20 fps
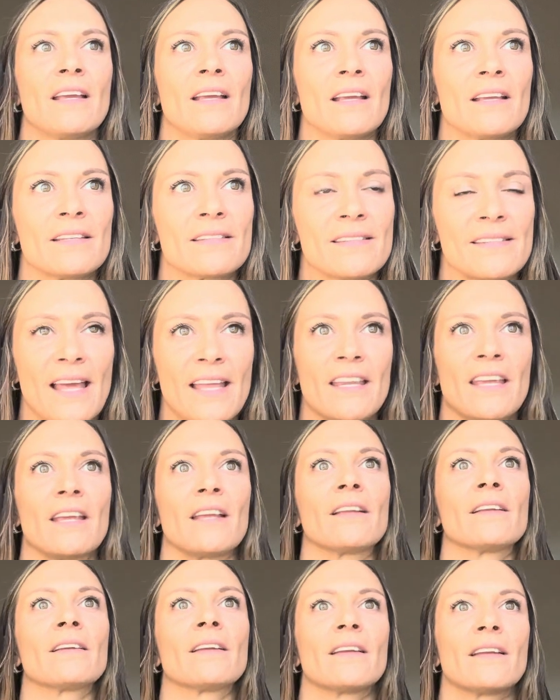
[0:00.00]

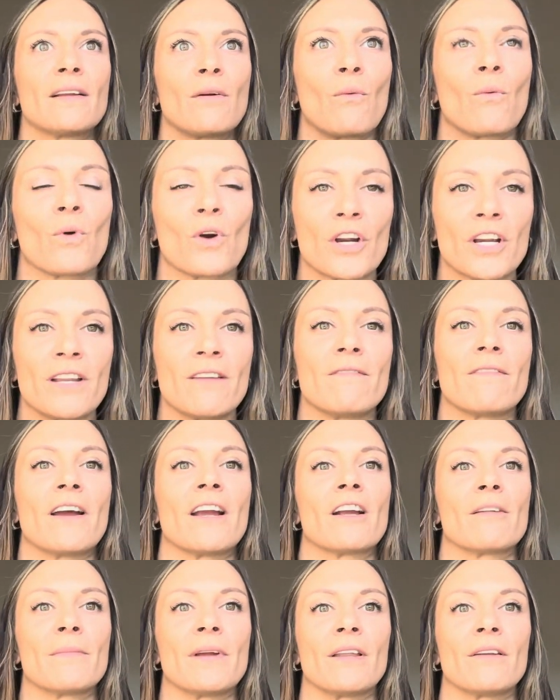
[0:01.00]
setting, work
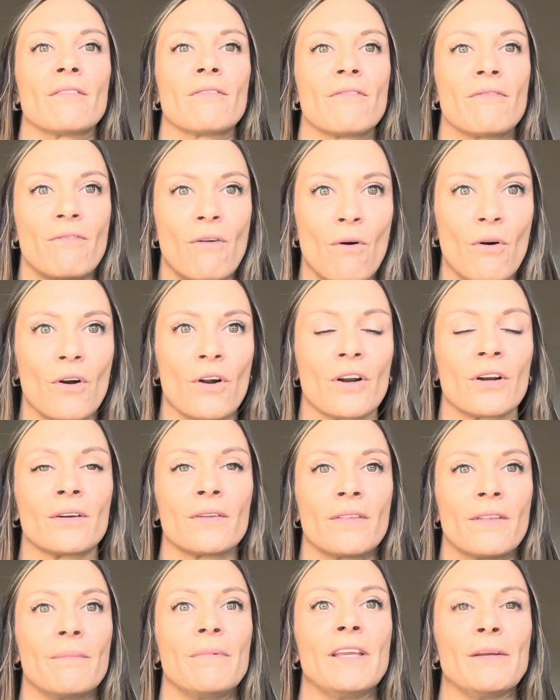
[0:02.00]
environment
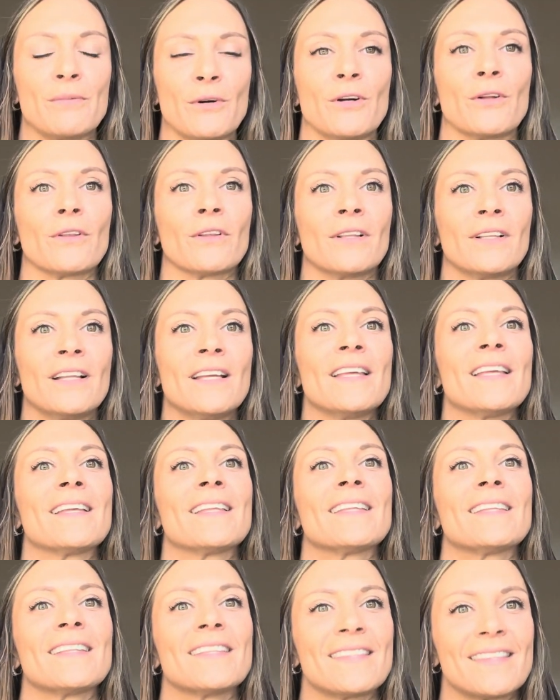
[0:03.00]
for the people,
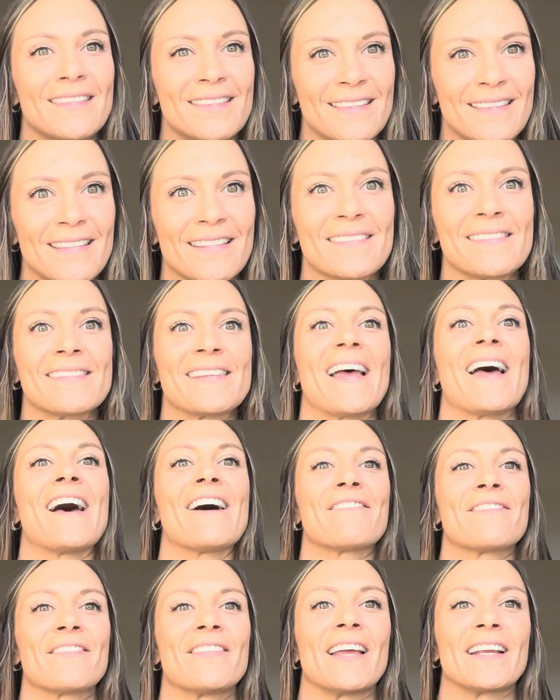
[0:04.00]
the
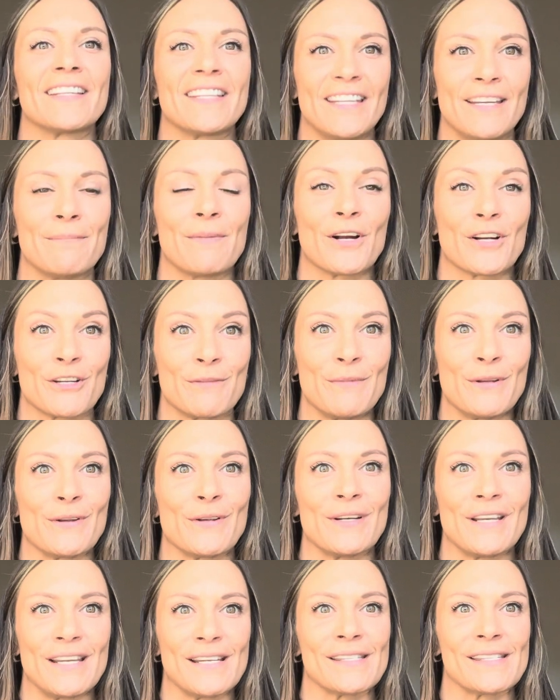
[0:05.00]
staff that keep our
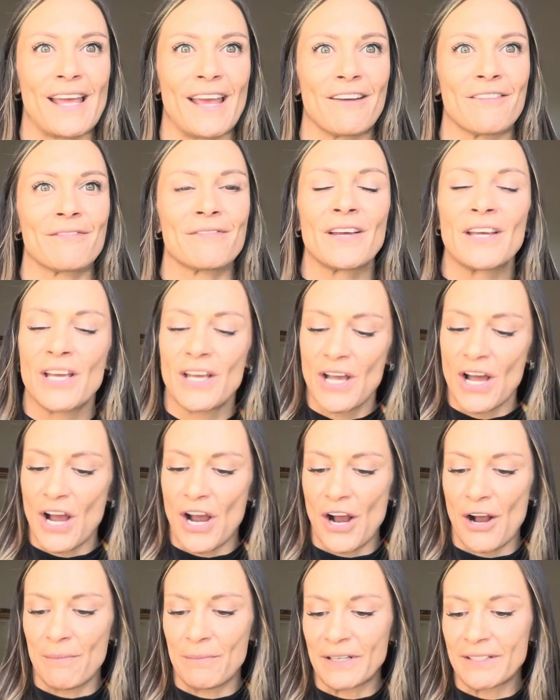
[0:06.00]
community safe.
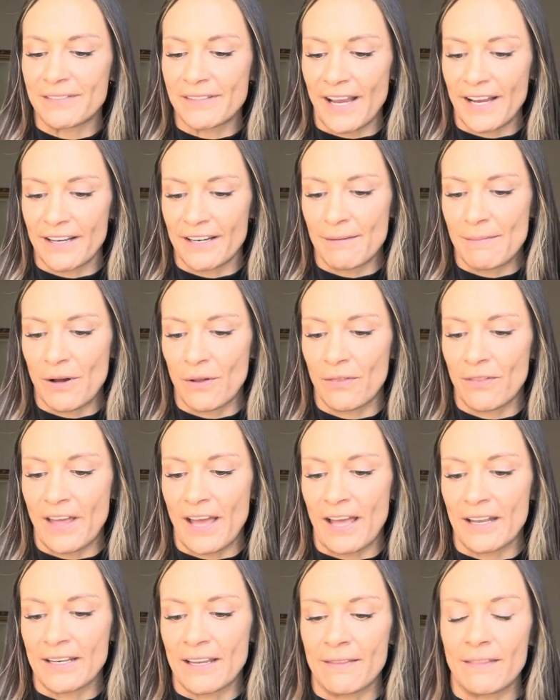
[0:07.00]
Excited about
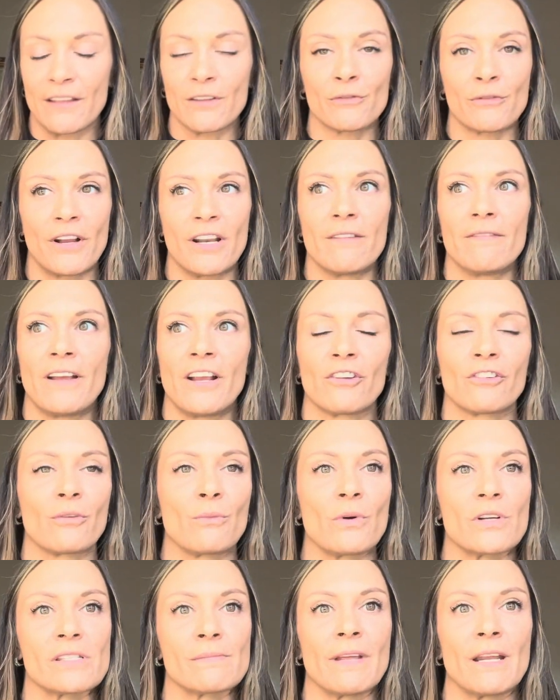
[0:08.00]
that. And this renovation
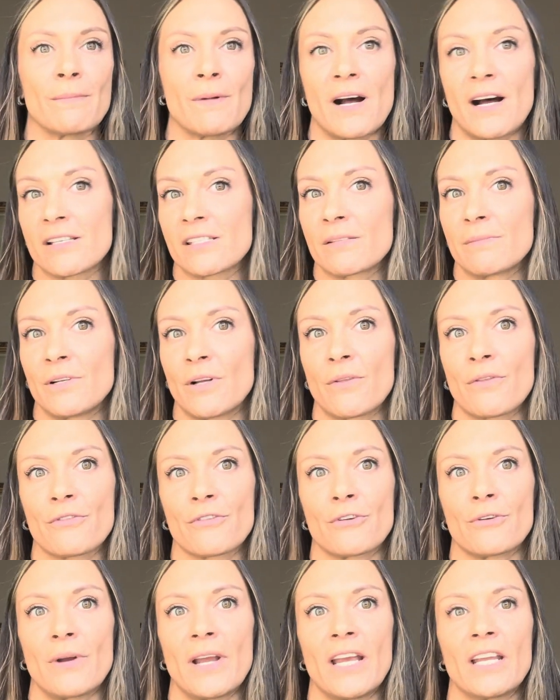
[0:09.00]
was made possible
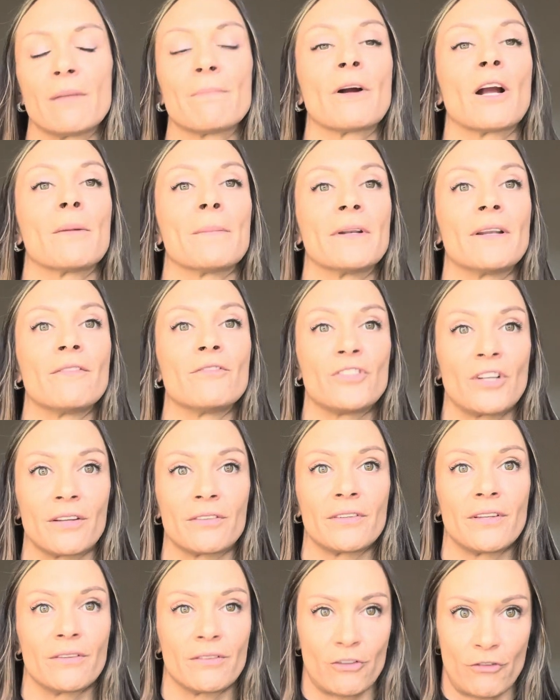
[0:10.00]
through a Department of
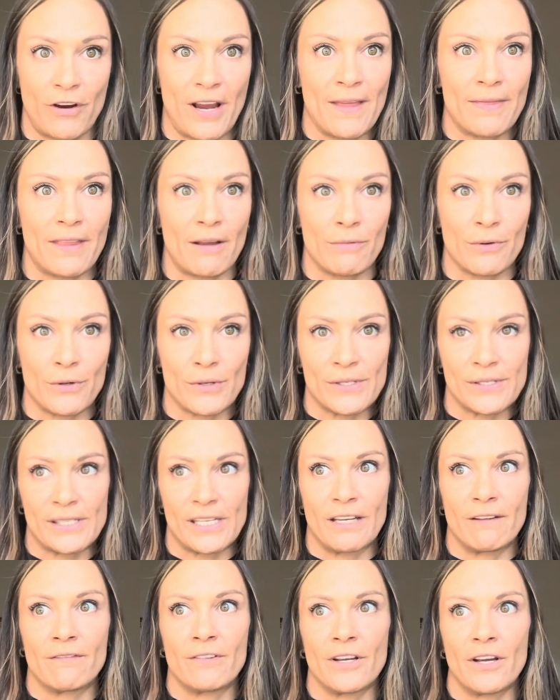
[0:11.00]
Justice grant that we
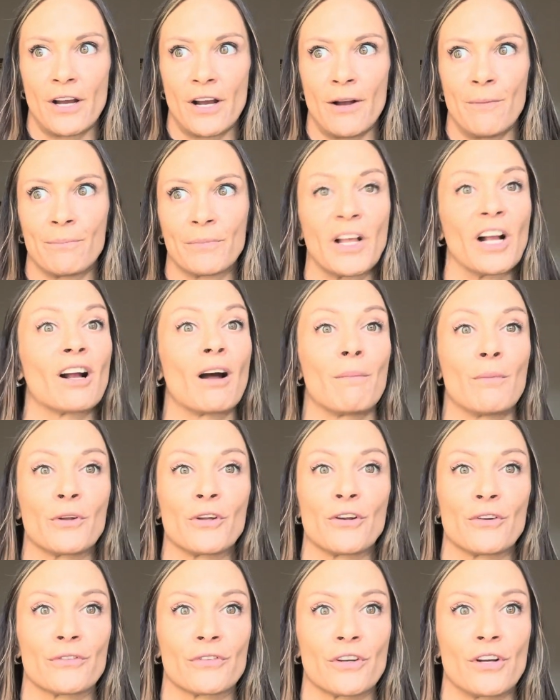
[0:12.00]
received a couple
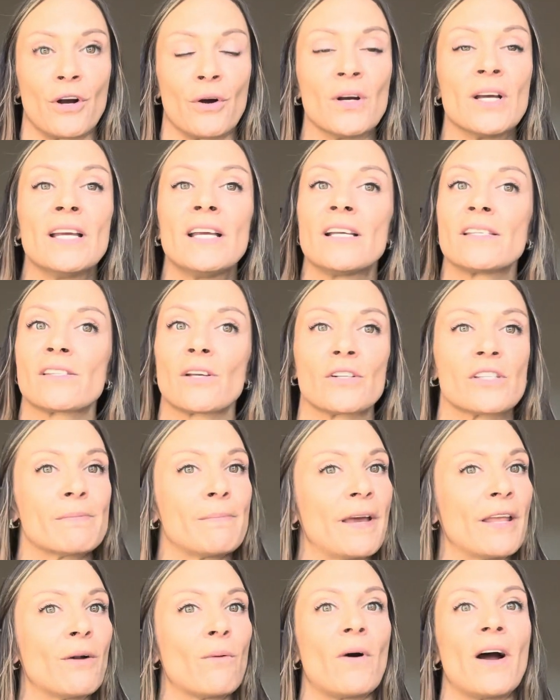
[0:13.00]
years ago. So it's
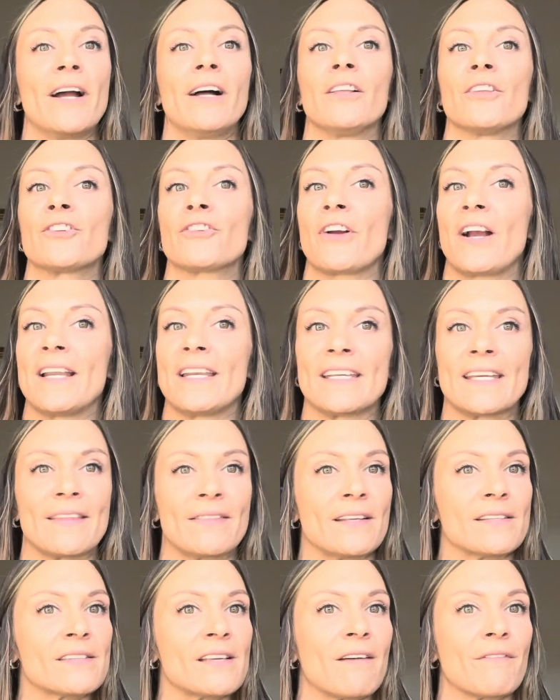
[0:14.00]
been a while trying to get
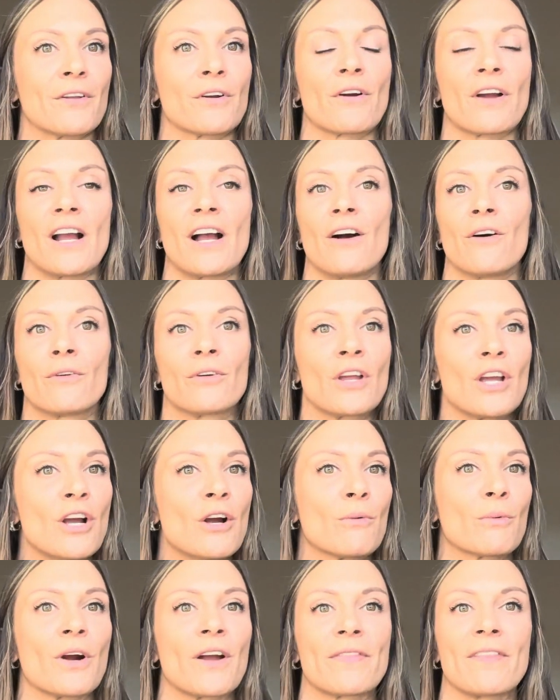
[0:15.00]
this off the ground.
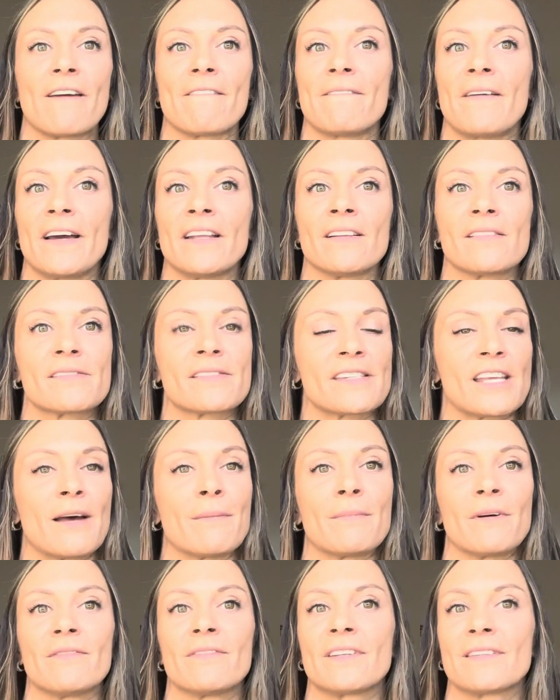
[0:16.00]
We're at that final
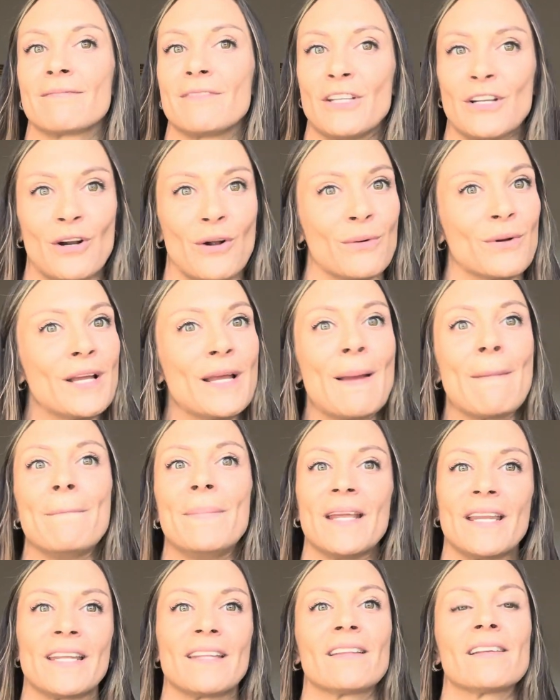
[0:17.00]
step of,
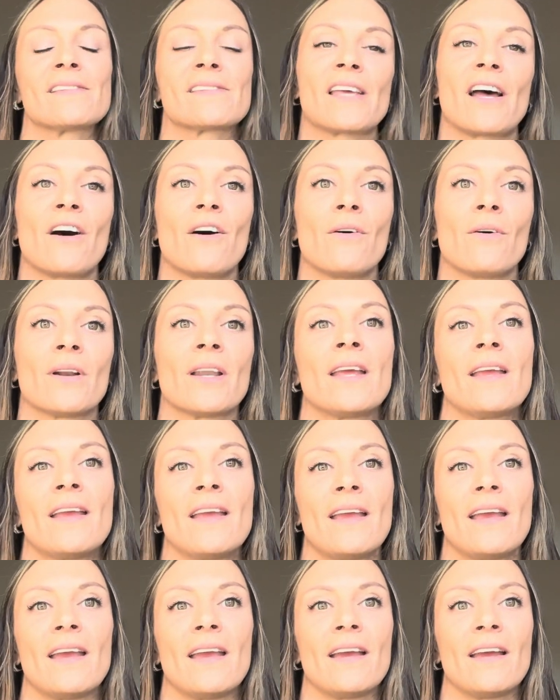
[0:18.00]
bidding this out,
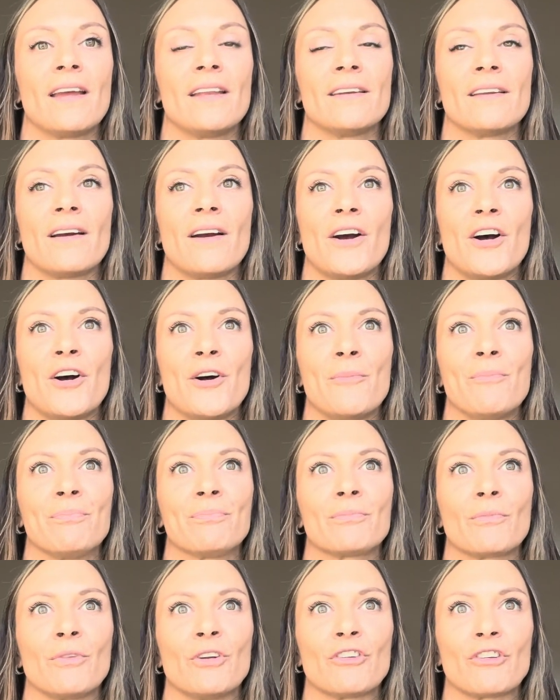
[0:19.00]
and
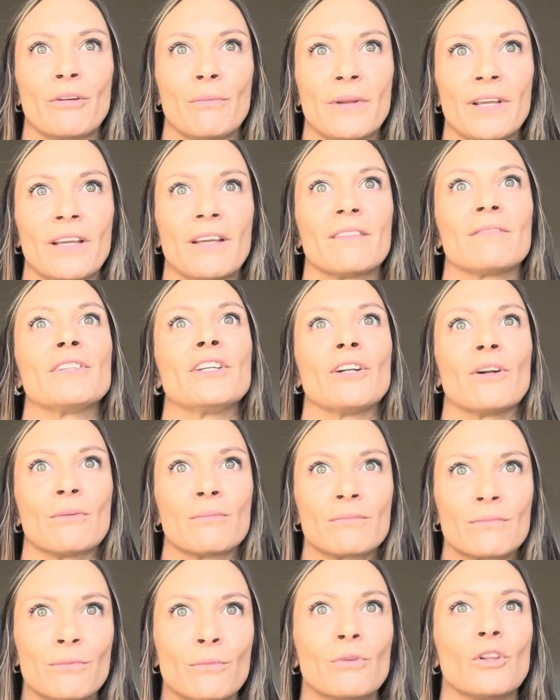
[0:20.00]
we should be,
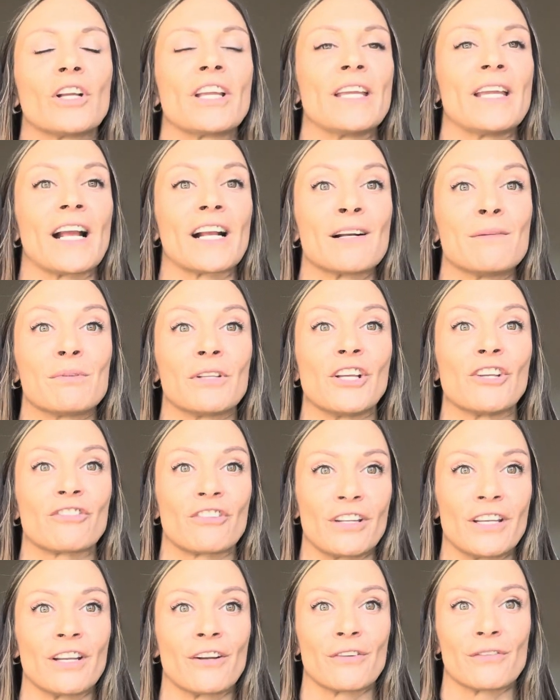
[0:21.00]
looking at
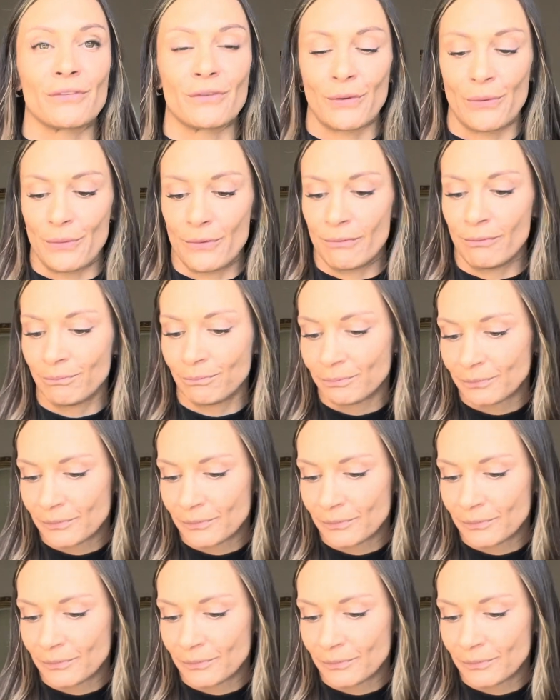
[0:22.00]
completion here soon.